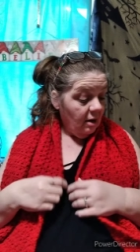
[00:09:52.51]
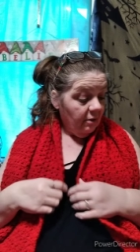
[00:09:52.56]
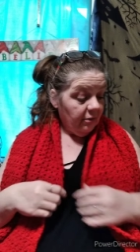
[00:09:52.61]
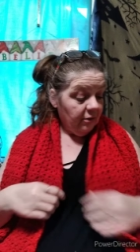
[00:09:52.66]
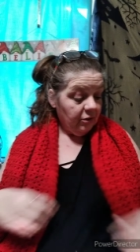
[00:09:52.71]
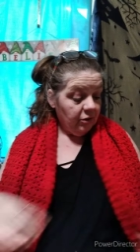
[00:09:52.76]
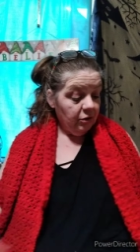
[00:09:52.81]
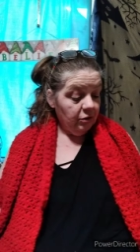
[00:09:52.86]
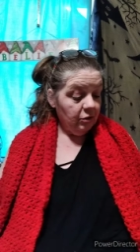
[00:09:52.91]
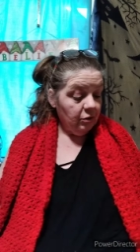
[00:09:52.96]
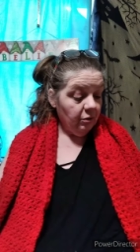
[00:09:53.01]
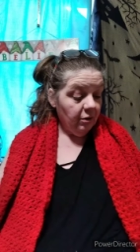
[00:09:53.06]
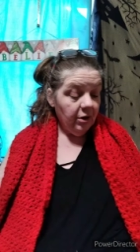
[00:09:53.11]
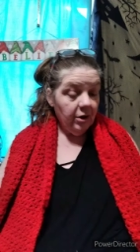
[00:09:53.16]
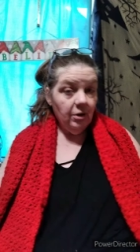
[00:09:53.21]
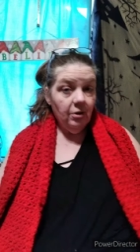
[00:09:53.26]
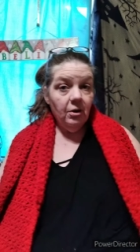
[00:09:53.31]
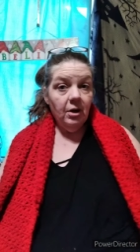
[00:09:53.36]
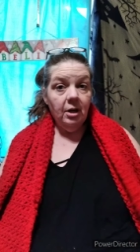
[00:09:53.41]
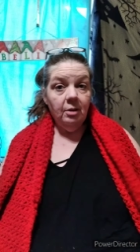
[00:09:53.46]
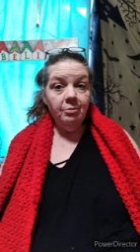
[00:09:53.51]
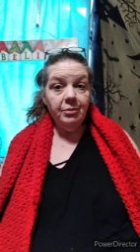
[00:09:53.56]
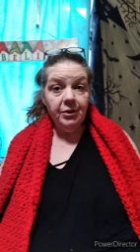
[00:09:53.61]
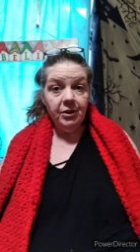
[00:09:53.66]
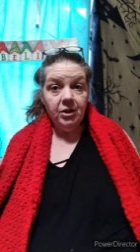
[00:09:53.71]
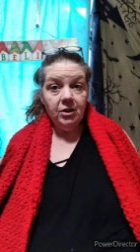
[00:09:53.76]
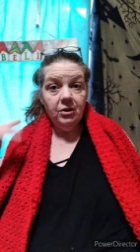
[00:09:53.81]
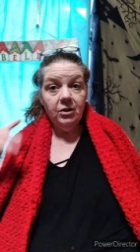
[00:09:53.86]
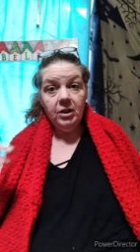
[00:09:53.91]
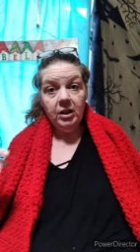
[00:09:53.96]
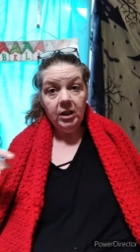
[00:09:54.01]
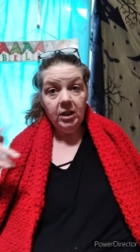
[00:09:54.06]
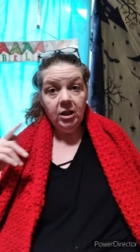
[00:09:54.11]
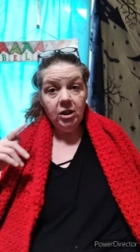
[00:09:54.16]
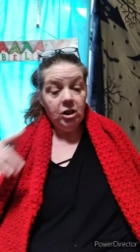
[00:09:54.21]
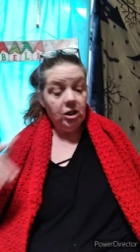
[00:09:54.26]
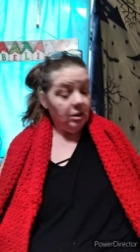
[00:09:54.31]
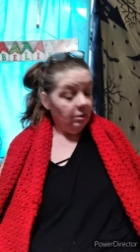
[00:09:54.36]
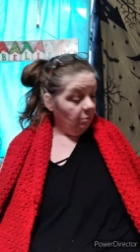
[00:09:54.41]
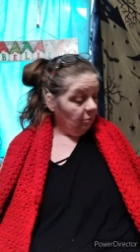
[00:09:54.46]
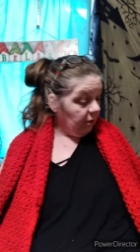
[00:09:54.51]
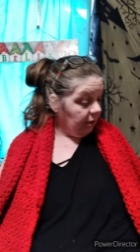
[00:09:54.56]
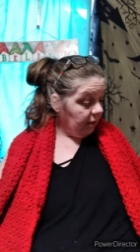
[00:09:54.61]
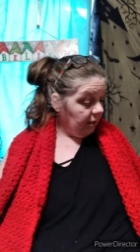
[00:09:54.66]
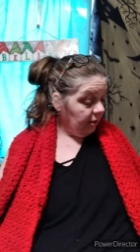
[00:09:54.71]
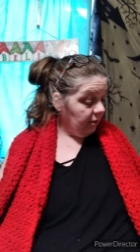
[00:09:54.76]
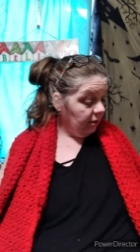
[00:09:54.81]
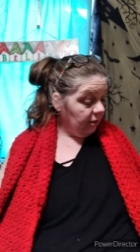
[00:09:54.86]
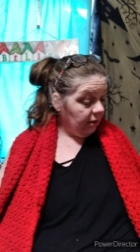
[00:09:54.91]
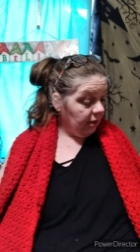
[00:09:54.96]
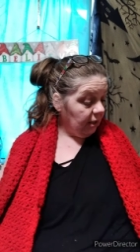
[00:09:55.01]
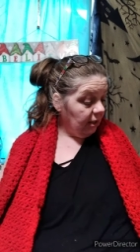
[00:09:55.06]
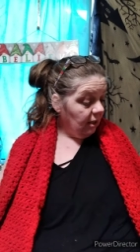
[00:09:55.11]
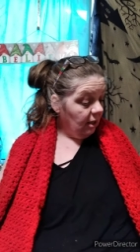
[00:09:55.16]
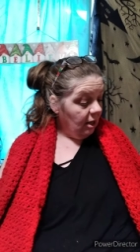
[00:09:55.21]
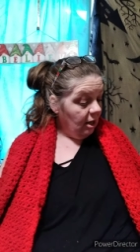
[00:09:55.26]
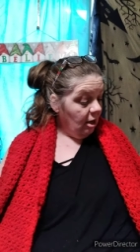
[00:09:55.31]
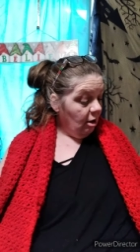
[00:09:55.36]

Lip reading: the tutorial and put the hood, because she wanted a hood,